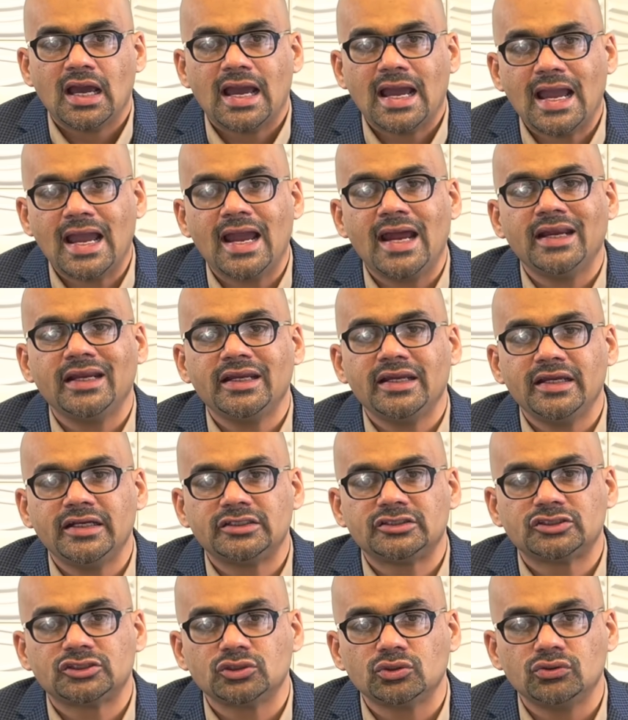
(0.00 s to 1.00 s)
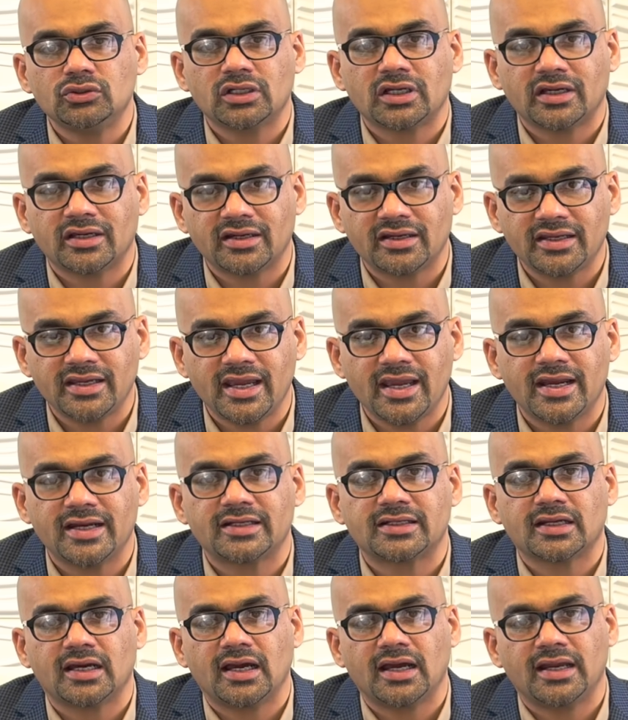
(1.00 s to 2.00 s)
and it should
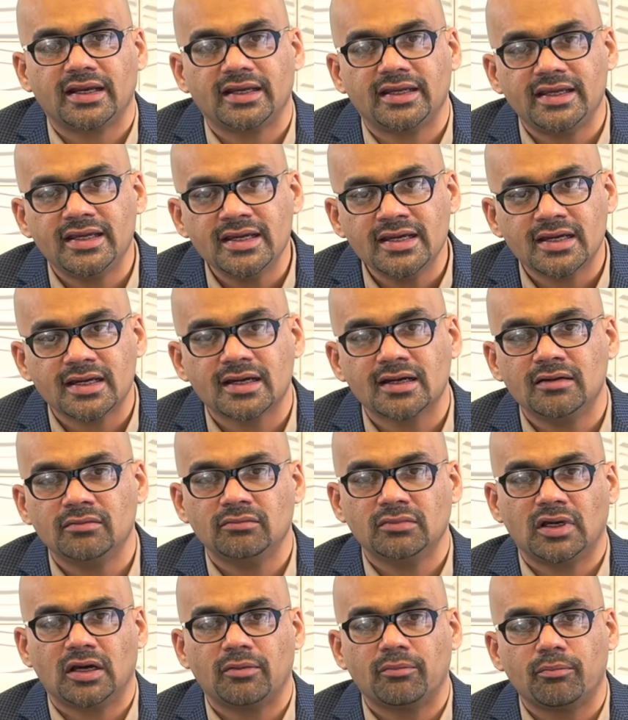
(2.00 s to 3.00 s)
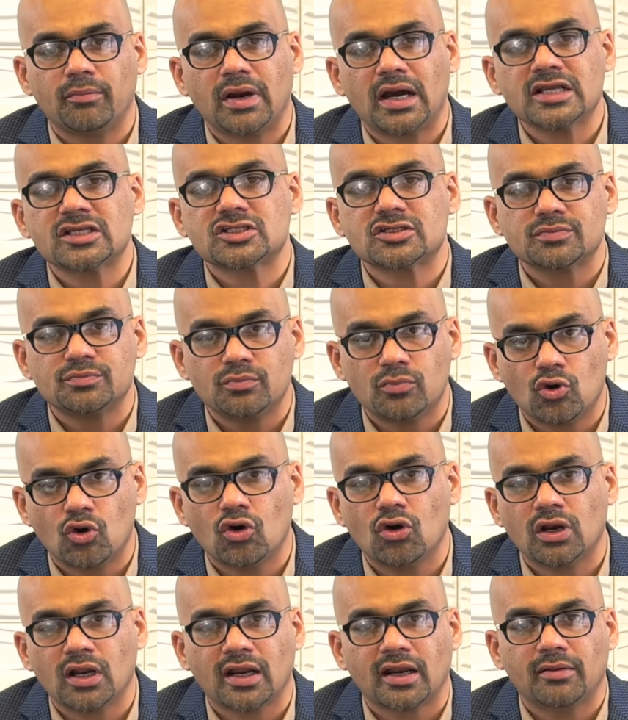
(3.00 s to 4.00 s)
create an income much
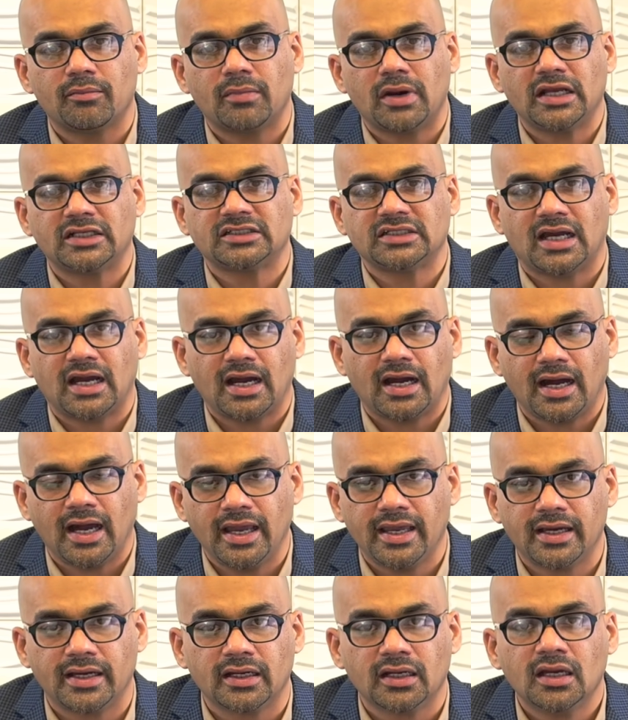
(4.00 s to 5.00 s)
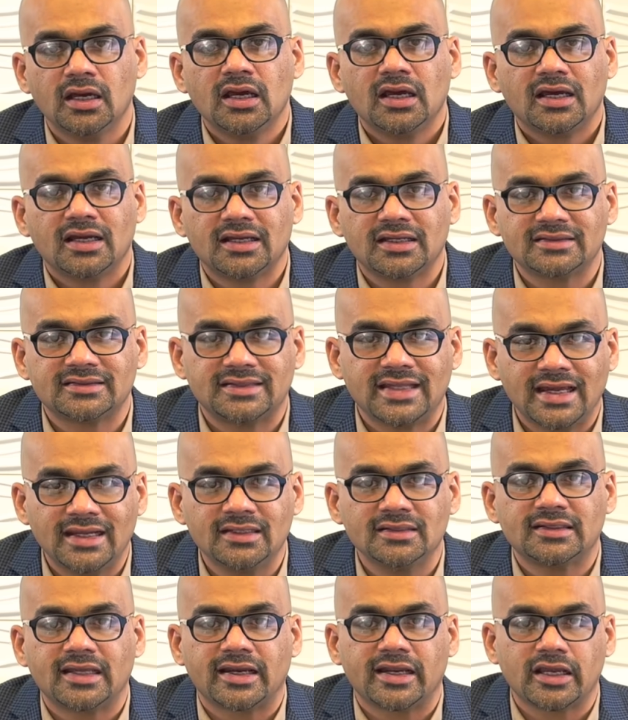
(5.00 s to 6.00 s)
more or a much higher
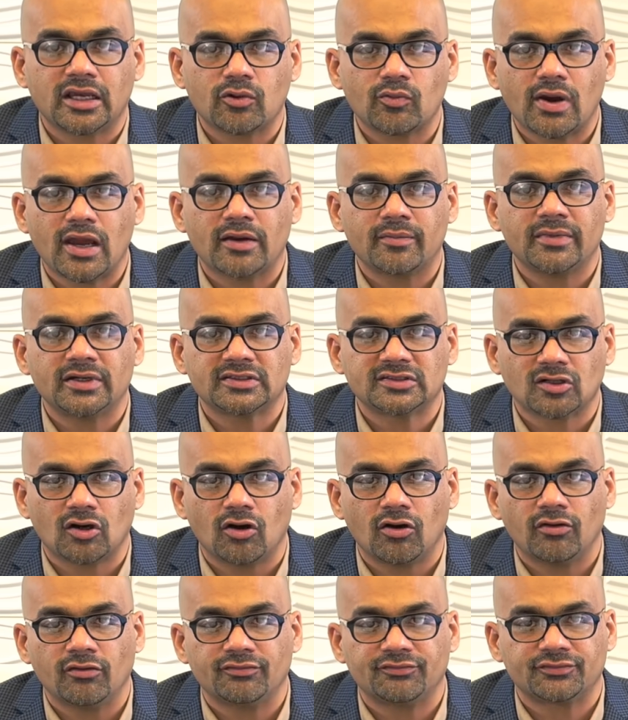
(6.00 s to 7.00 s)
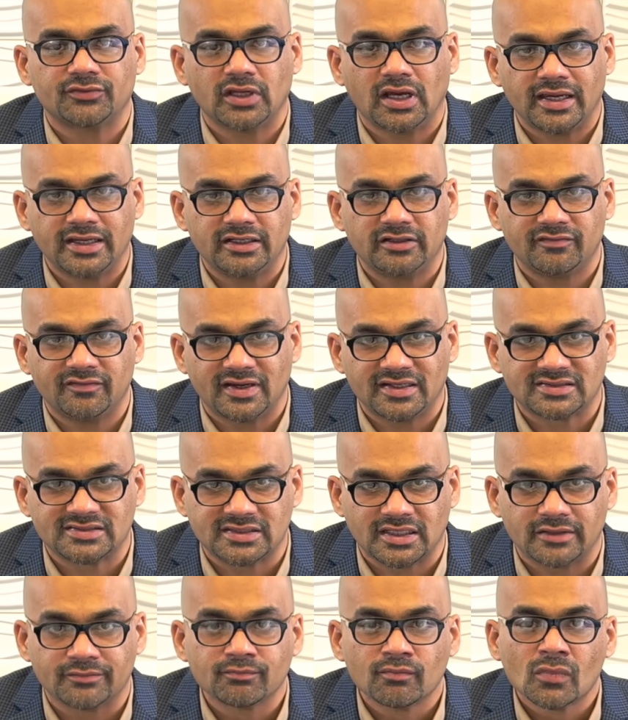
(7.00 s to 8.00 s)
than the requirements of the
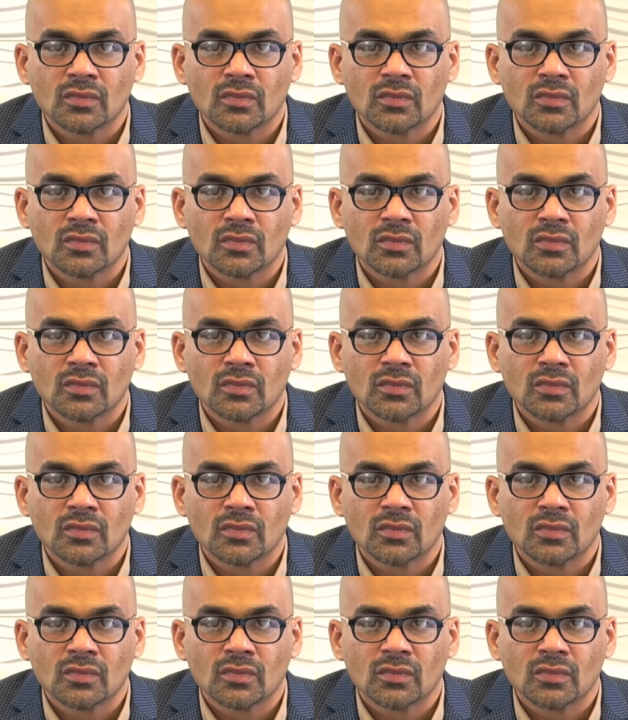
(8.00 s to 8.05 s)
investor,